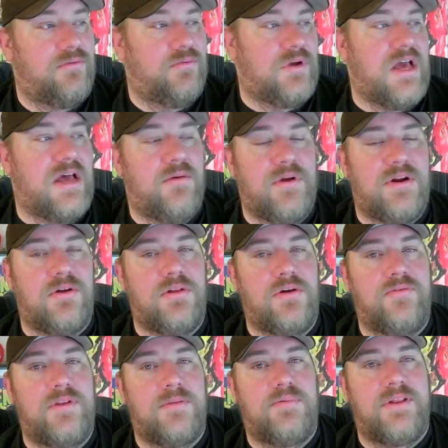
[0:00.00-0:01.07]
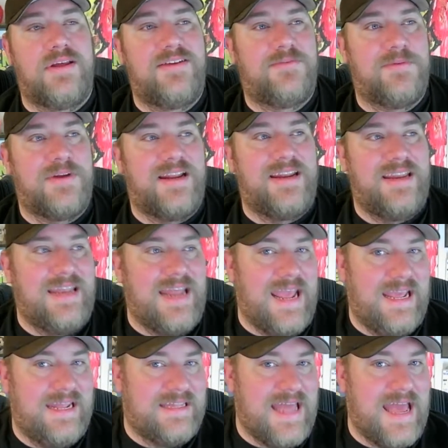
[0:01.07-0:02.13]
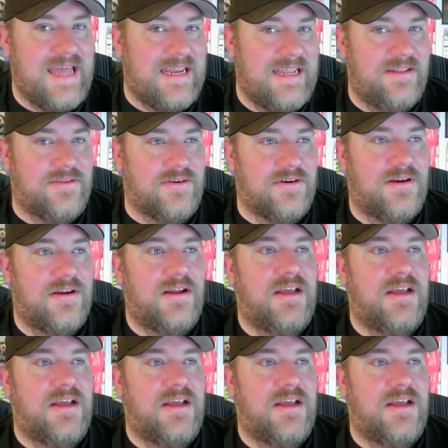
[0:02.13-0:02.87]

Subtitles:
We kind of went all over the place, but I didn't hate that either.